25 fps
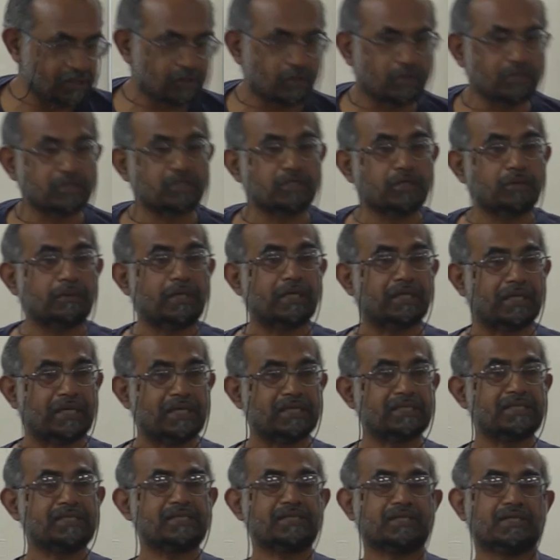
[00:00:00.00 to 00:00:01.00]
is also about
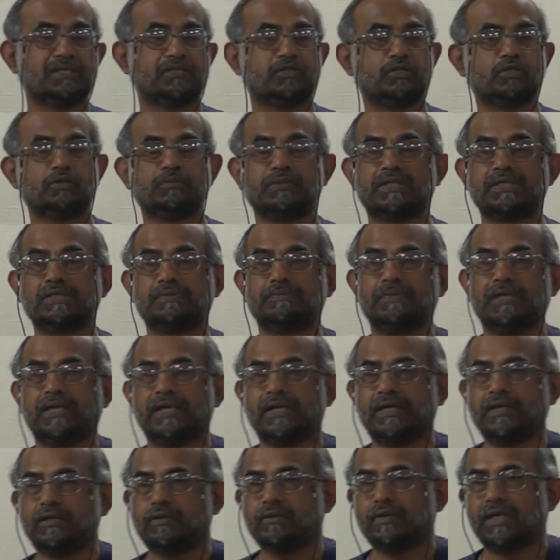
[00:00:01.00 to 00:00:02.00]
us as consumers
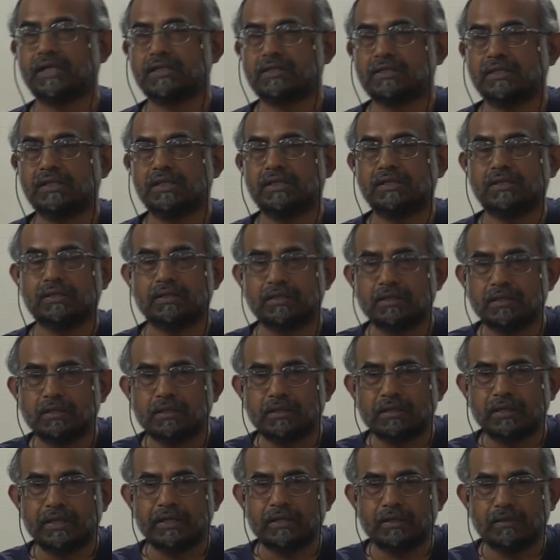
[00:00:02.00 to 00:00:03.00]
beginning to actually
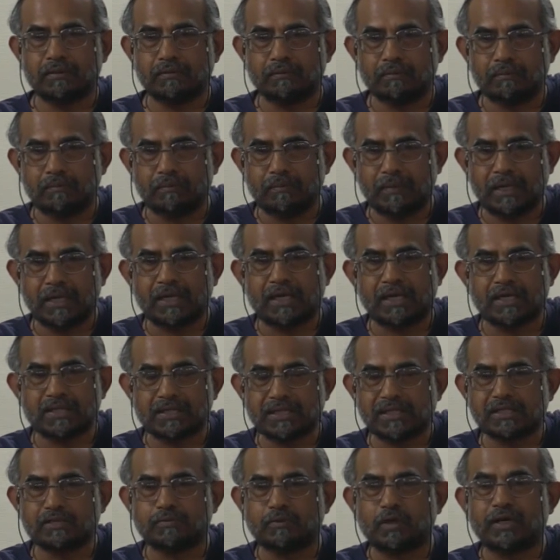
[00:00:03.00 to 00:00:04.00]
make
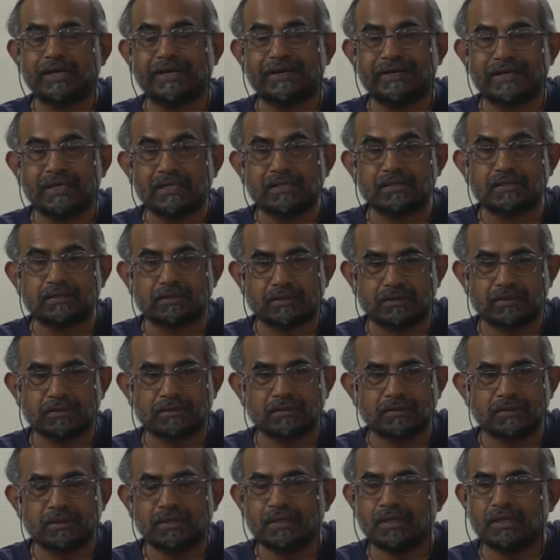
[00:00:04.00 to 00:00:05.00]
ourselves more intelligent
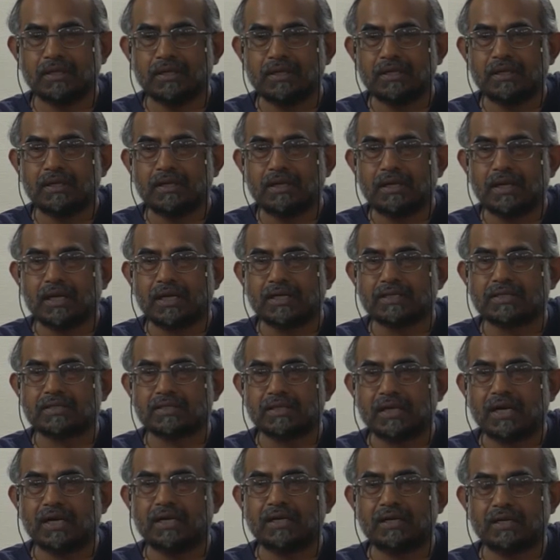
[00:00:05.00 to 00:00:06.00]
and
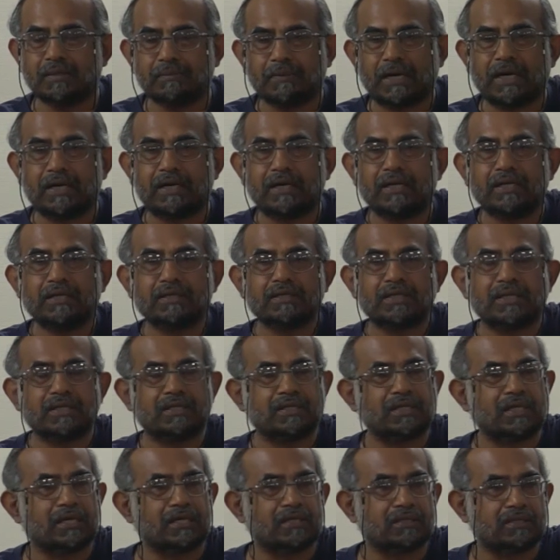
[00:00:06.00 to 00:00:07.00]
start demanding
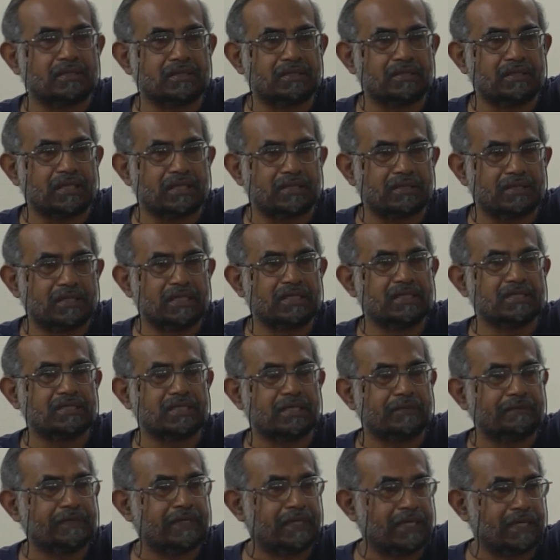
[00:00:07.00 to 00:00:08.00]
that there are the things
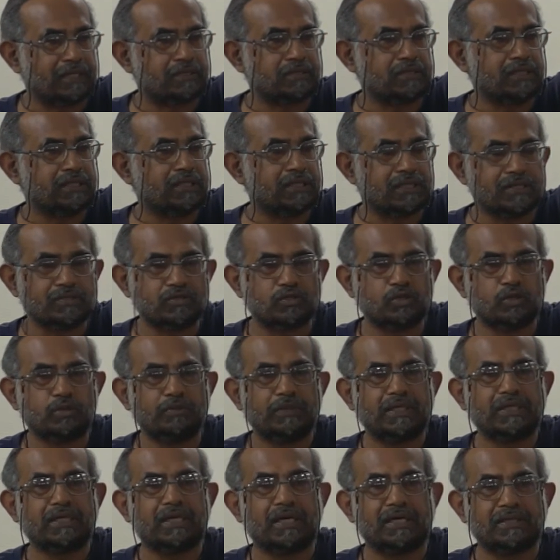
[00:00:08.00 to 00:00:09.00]
that we're actually
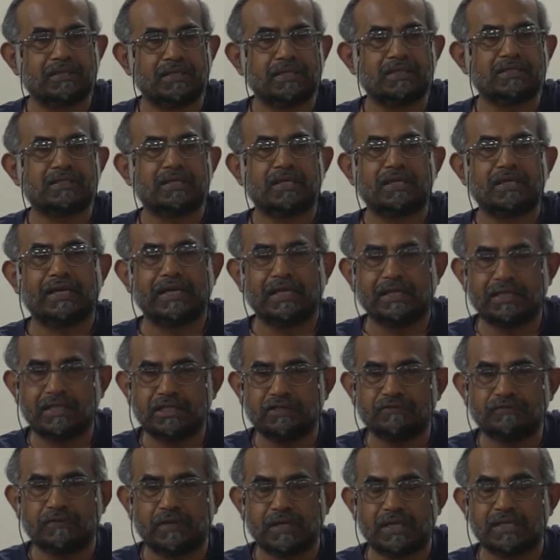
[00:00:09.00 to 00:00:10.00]
consuming are things
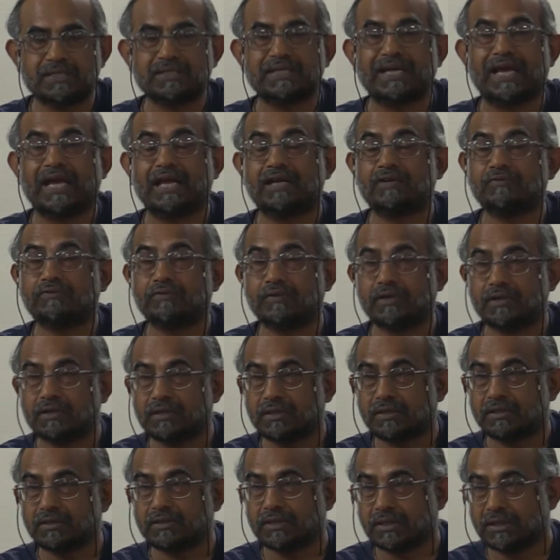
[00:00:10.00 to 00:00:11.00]
healthy for us and for
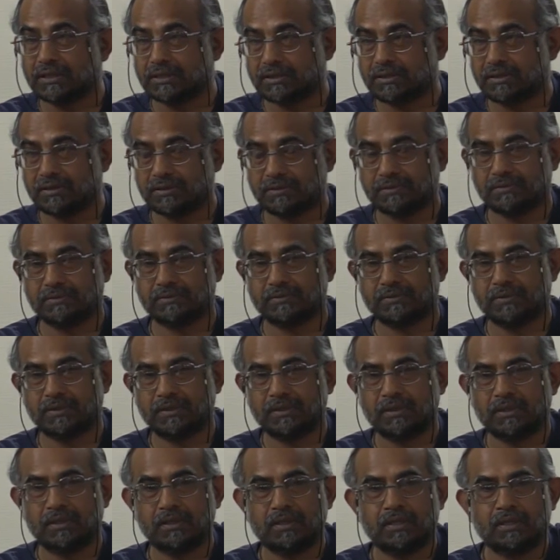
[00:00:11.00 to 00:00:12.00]
the earth.
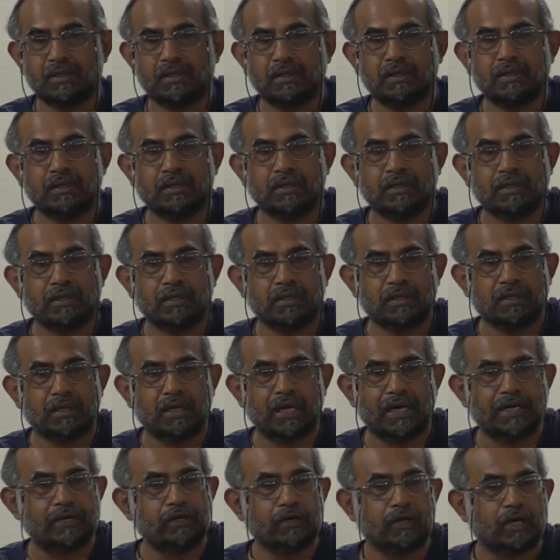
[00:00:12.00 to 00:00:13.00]

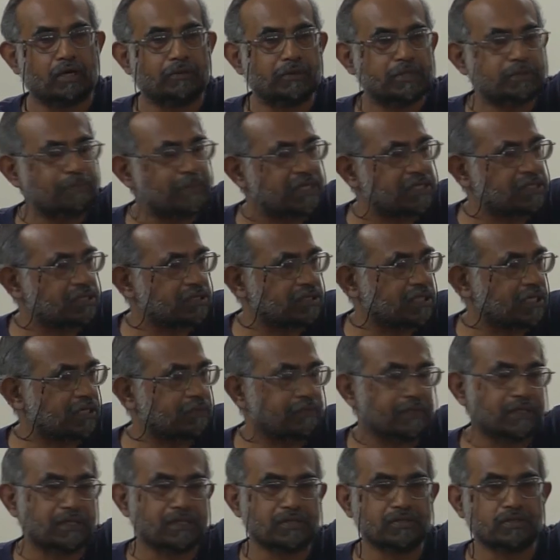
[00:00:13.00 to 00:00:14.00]
I don't know how much
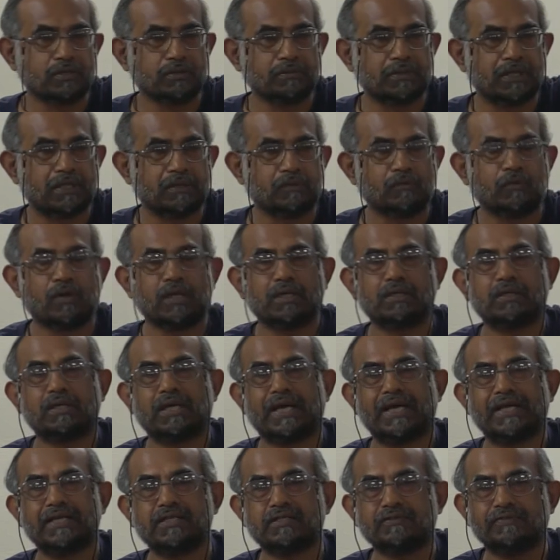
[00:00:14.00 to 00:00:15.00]
pesticide we're consuming, what
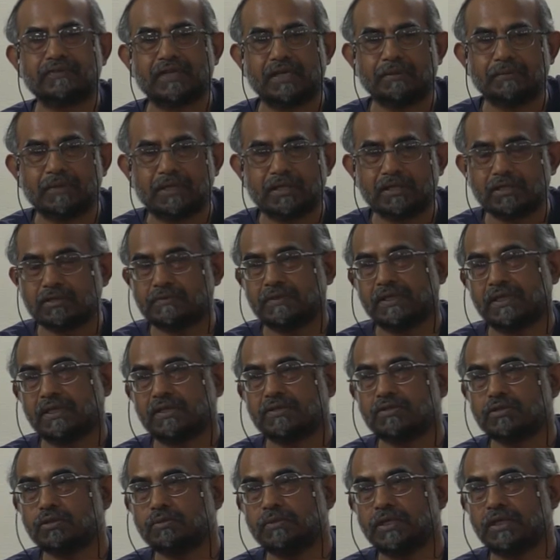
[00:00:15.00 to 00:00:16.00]
kinds of chemicals we're
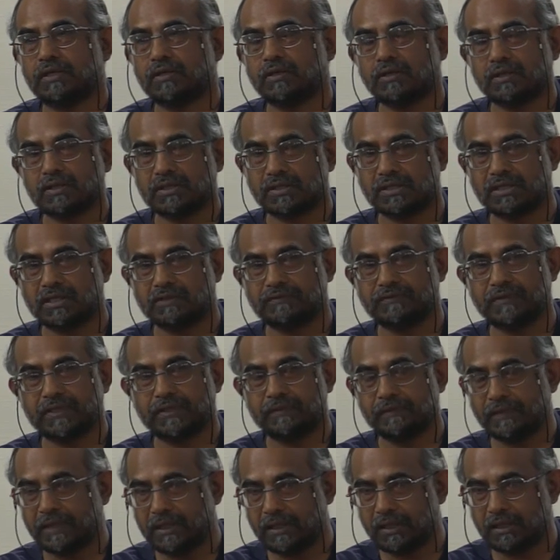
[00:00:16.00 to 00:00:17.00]
consuming in all the stuff
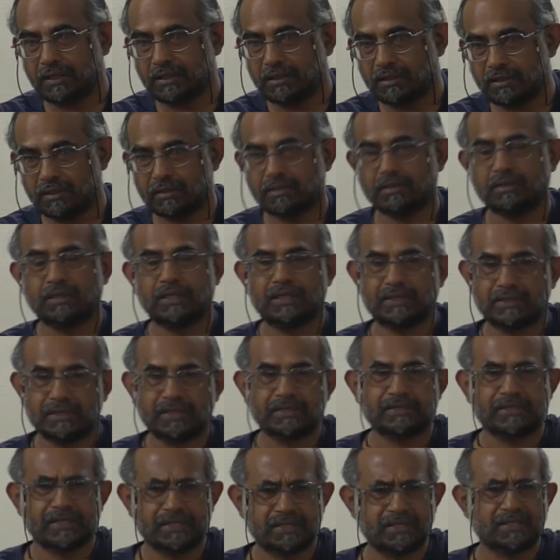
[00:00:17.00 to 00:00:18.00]
that we eat,
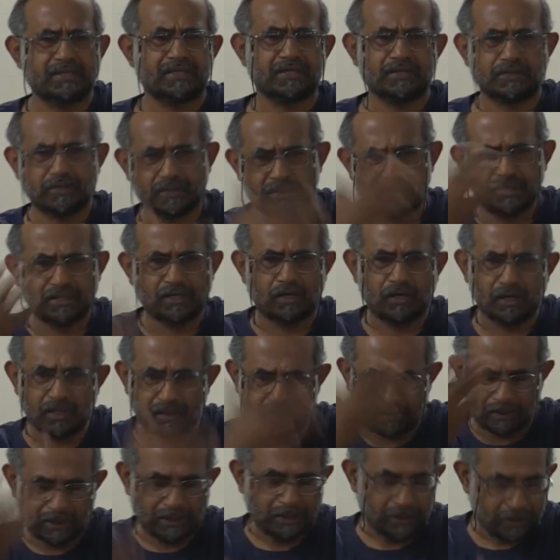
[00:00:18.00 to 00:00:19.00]
etc., etc. So these are
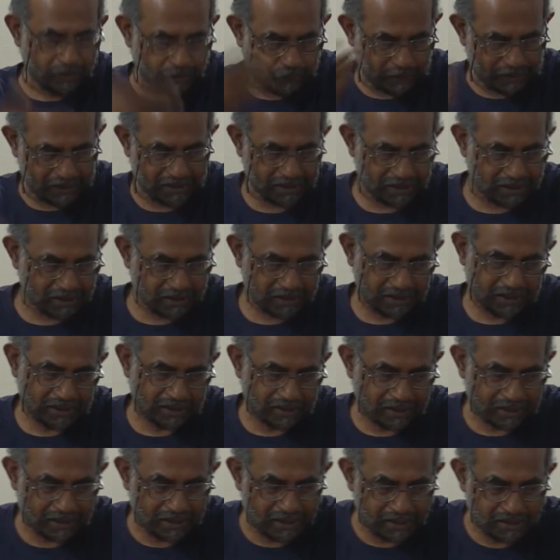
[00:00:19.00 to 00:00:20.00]
all questions that
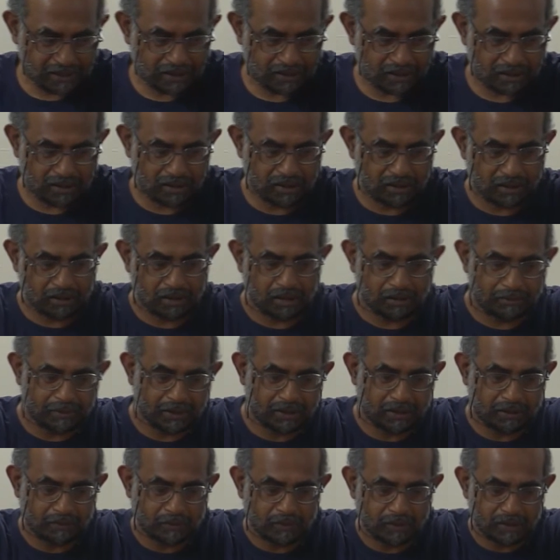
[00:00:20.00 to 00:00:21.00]
arise in the
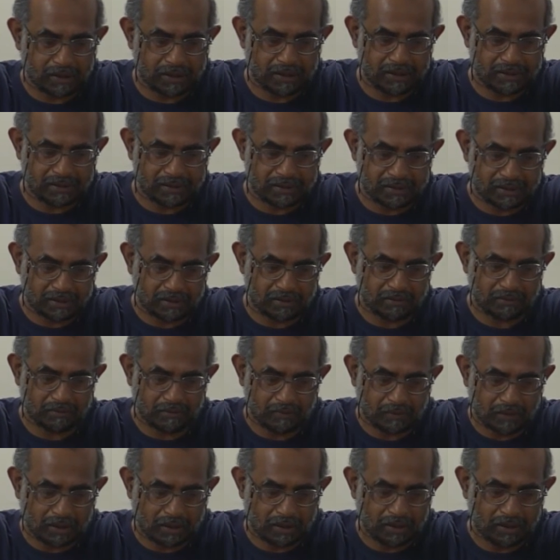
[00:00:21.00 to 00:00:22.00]
economic democratization
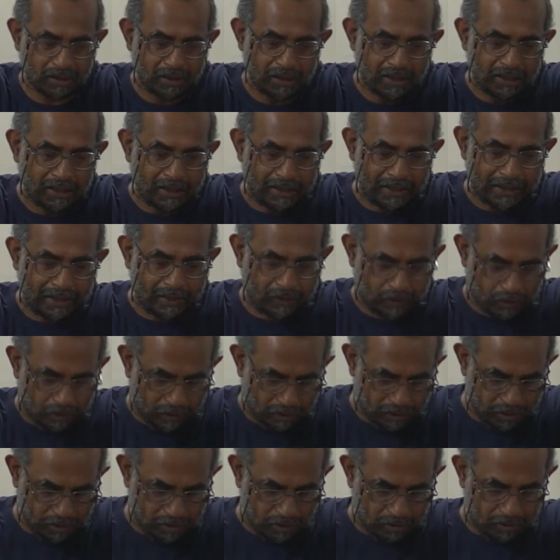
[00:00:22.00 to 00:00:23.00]
model. And
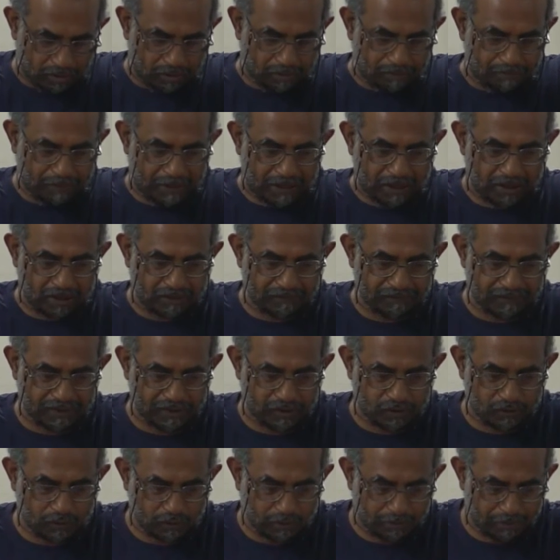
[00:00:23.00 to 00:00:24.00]
also part of
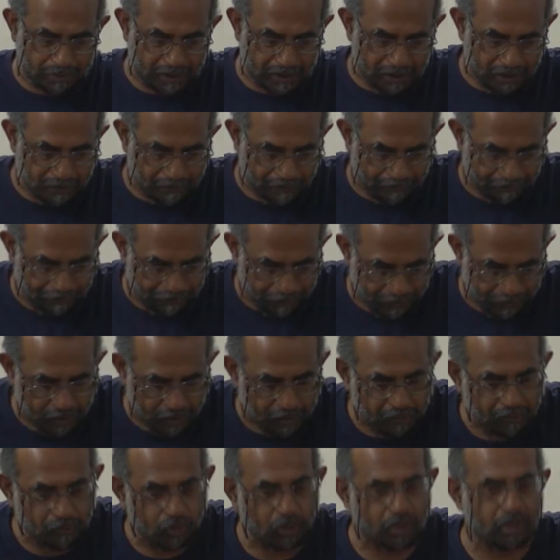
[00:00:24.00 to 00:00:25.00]
this would be
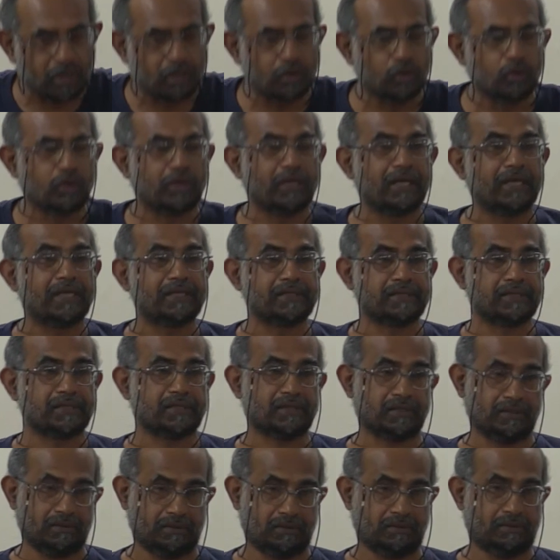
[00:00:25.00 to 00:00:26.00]
more
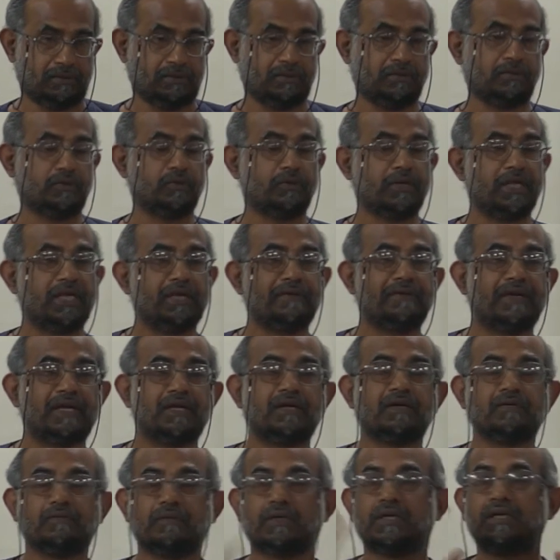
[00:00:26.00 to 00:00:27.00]
localization. Today we're
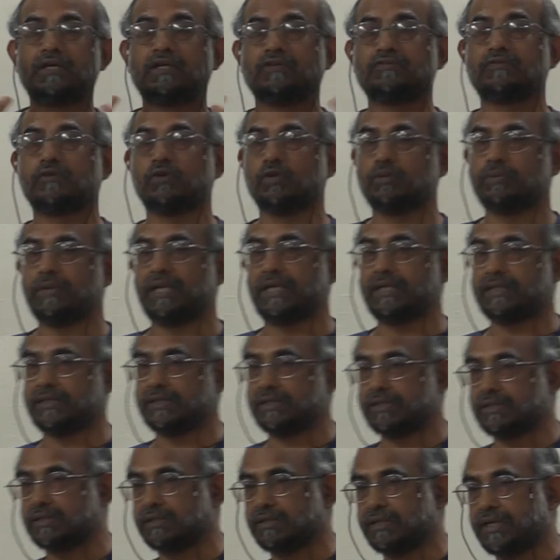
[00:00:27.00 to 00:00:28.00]
in a world of
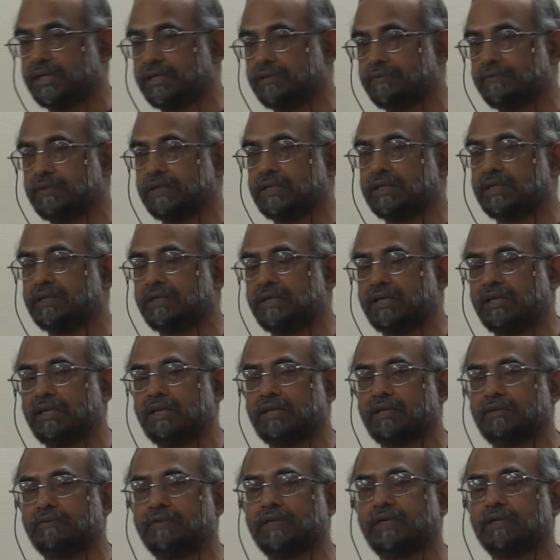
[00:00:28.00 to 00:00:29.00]
globalization, right?
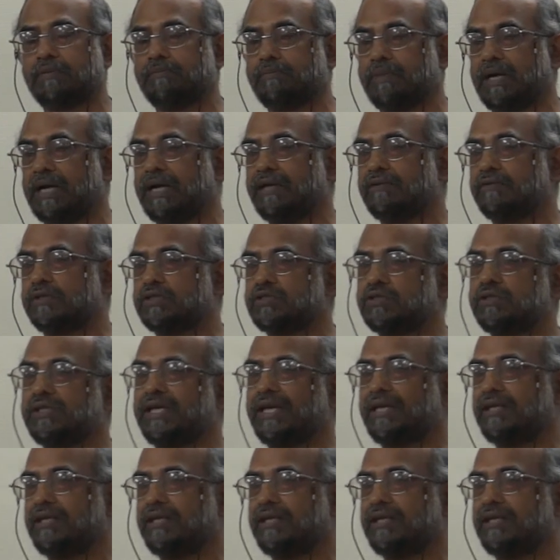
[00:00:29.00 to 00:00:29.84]
We can buy virtually